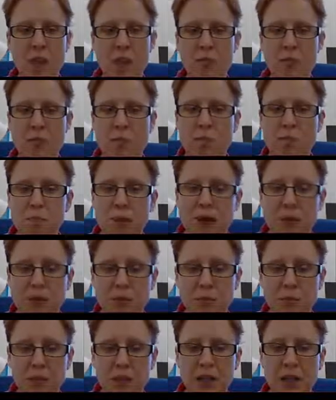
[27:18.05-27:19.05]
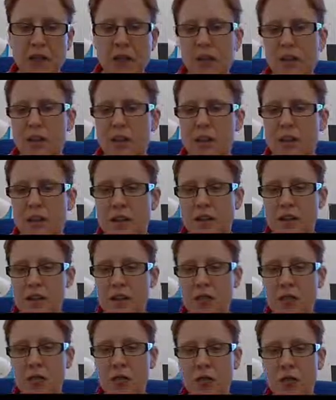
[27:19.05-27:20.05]
Because it might be
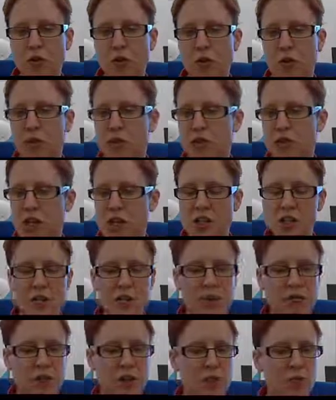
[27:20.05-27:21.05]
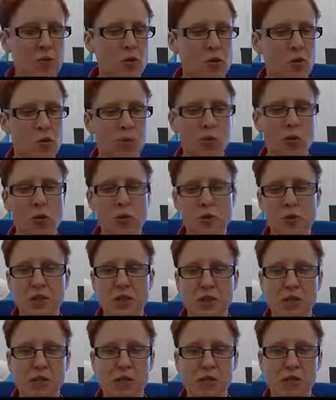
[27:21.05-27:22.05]
that you've got a change in framework or
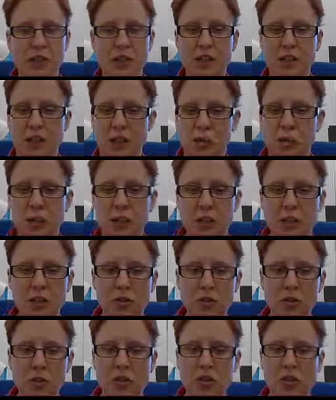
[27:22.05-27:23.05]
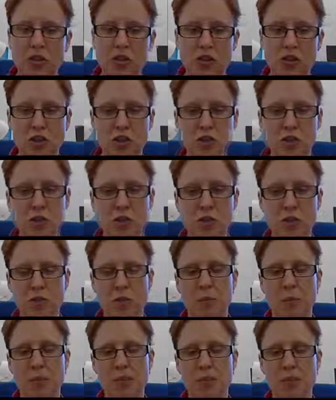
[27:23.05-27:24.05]
objective, and then you may need to make adjustments
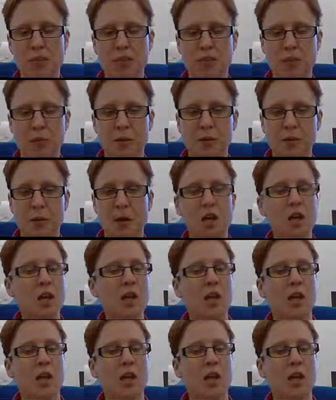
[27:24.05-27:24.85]
and repeat the steps.